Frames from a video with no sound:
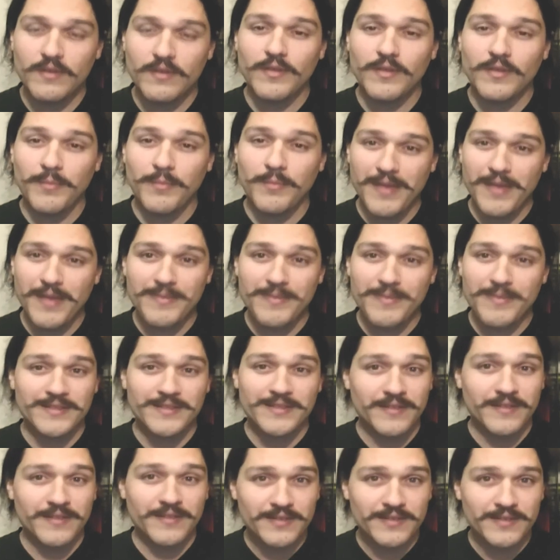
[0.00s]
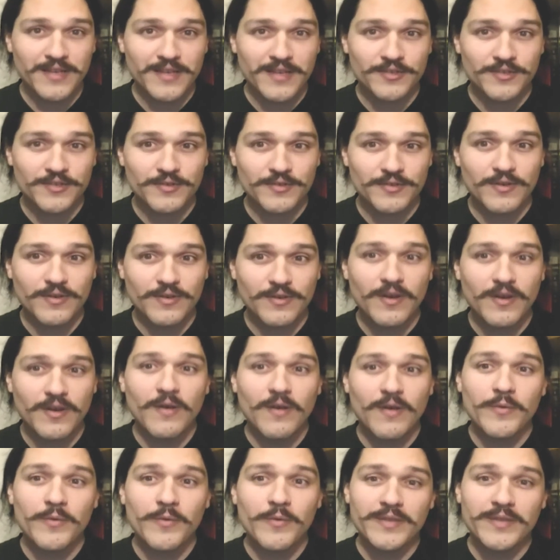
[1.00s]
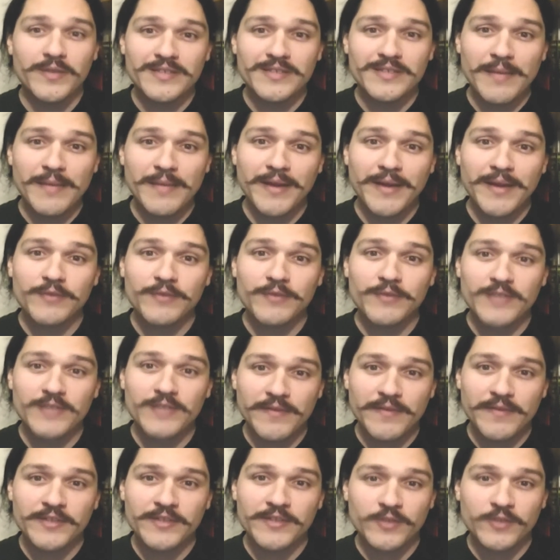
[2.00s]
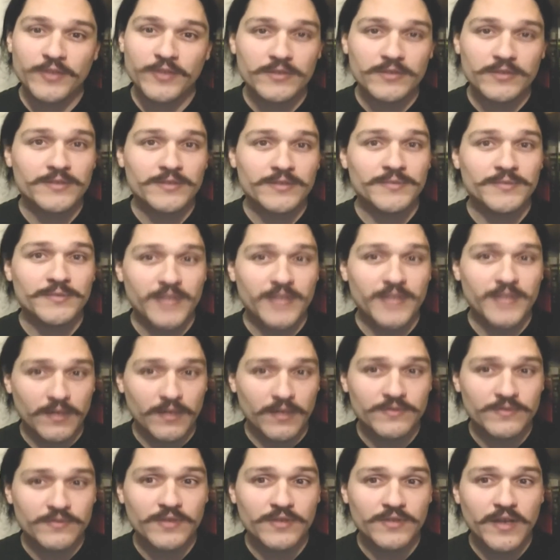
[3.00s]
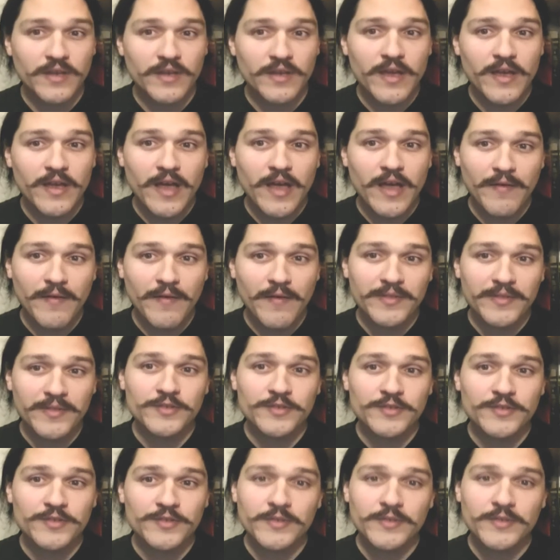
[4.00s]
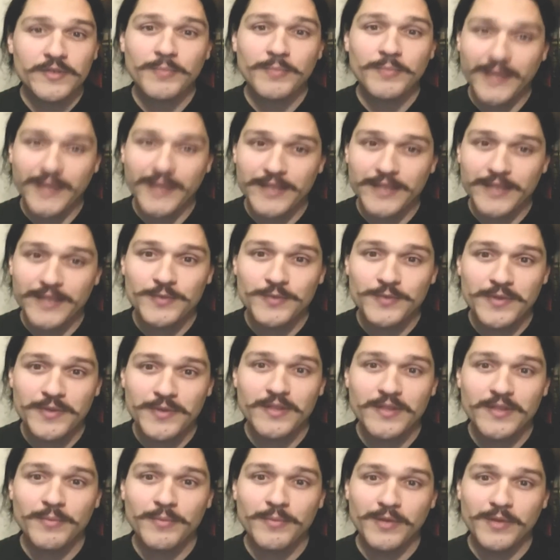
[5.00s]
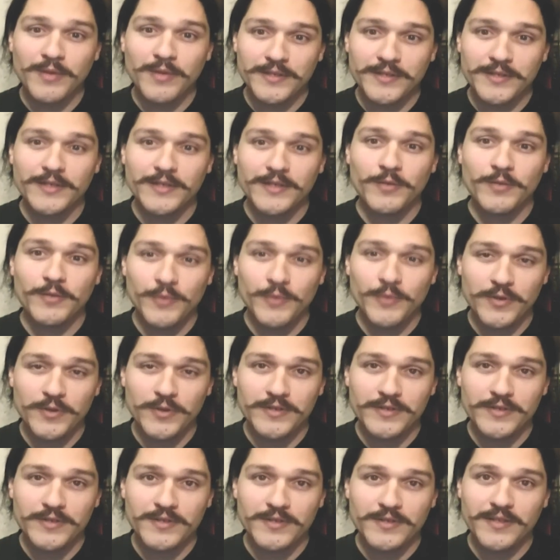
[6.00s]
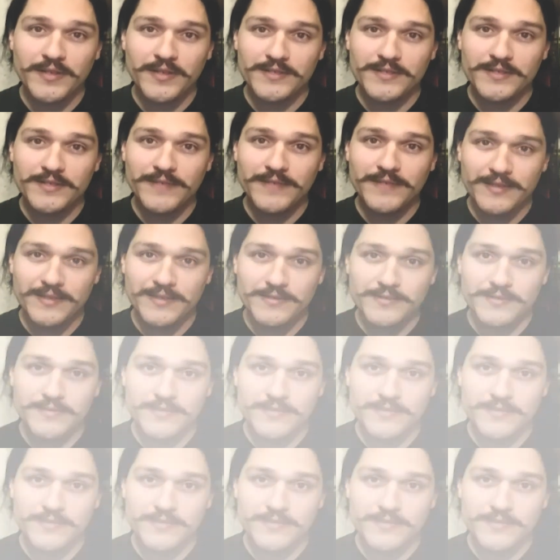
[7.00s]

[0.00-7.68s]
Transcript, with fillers: Our papers in this session will examine how serving soldiers themselves have understood their place within the political communities that they defend.